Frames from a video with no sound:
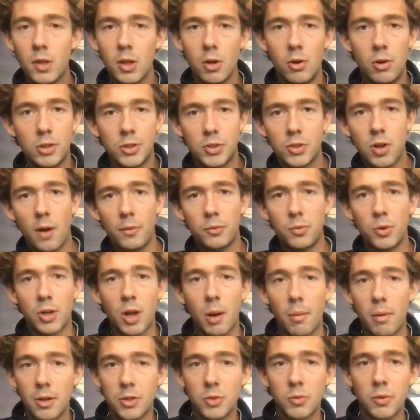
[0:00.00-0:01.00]
or a software
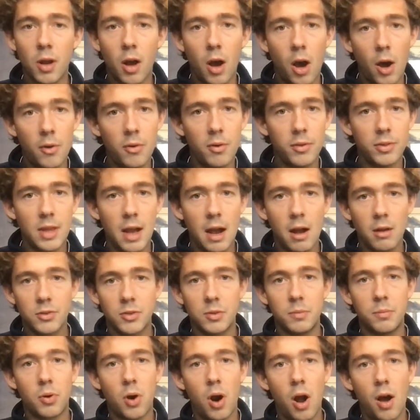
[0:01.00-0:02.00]
company that's doing a hundred
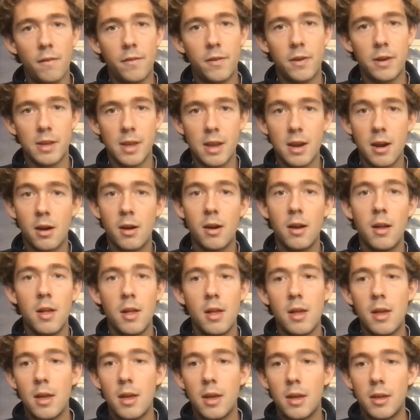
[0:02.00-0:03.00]
thousand profit a year,
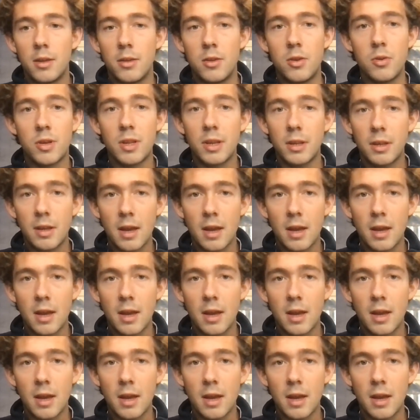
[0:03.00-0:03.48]
you can